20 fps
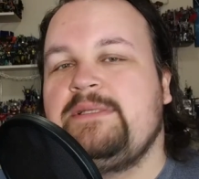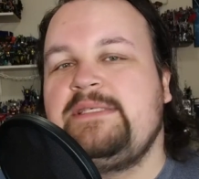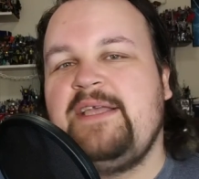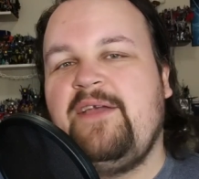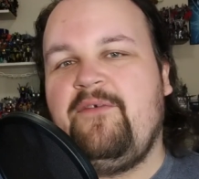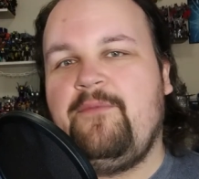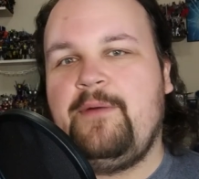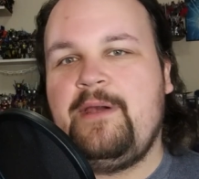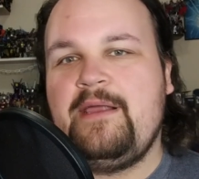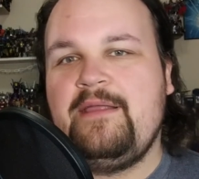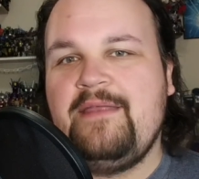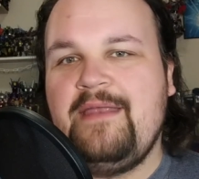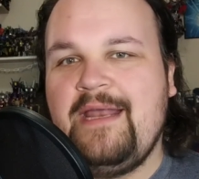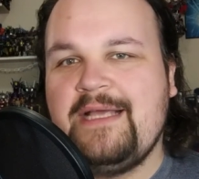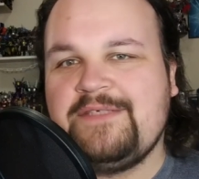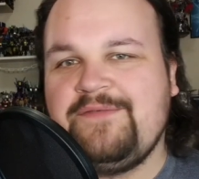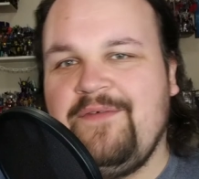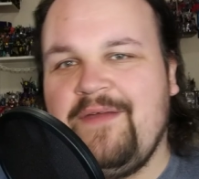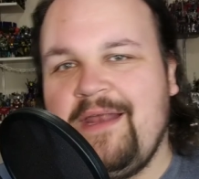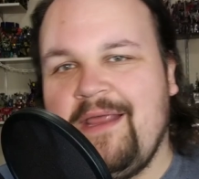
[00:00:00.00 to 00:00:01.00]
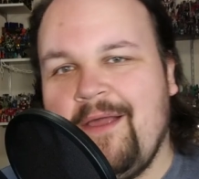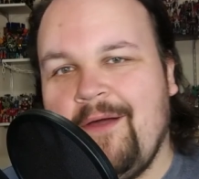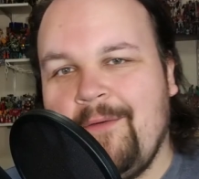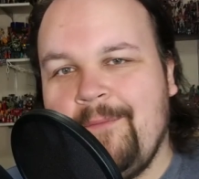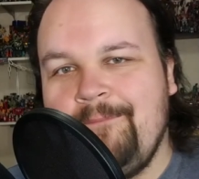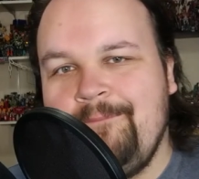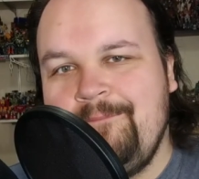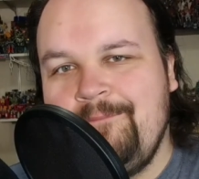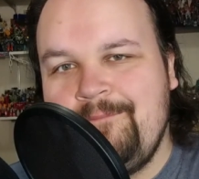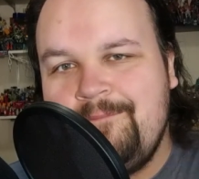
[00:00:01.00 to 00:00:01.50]
And we'll see everybody in the next
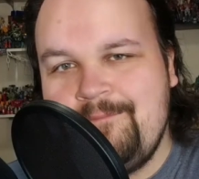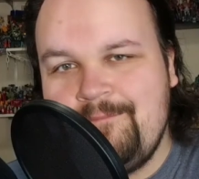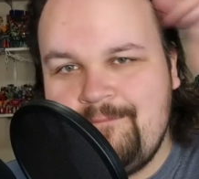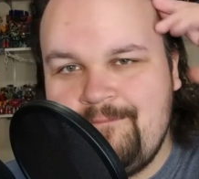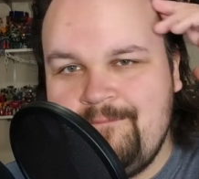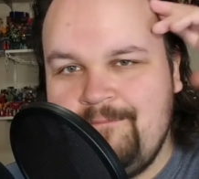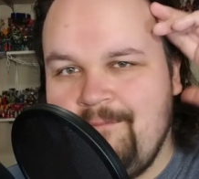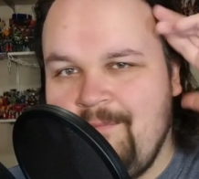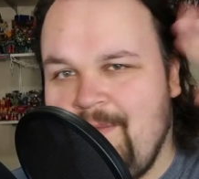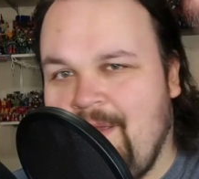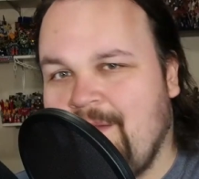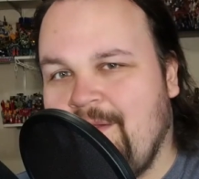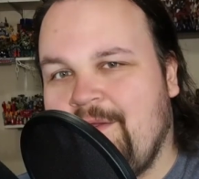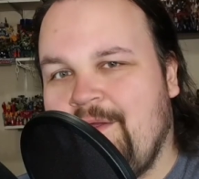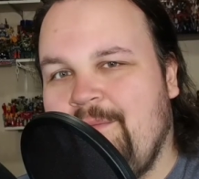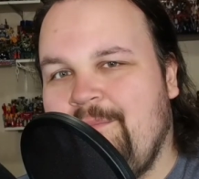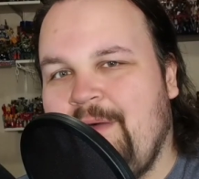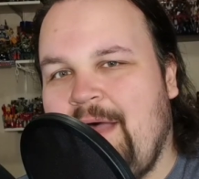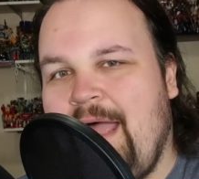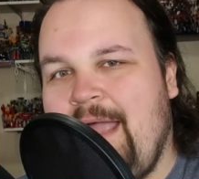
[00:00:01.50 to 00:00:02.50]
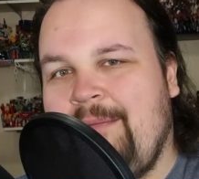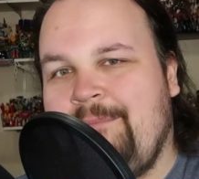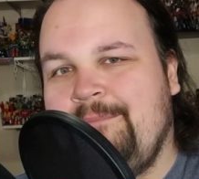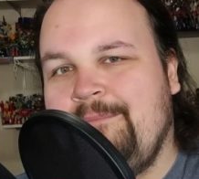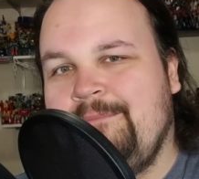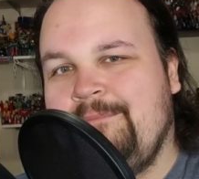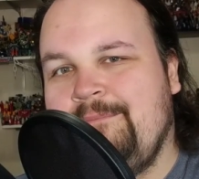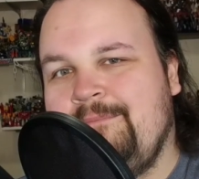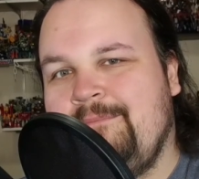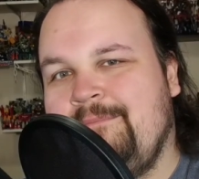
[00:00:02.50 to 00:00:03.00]
video.
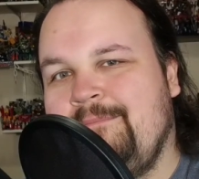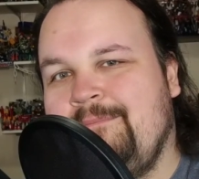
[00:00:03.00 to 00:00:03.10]
Goodbye.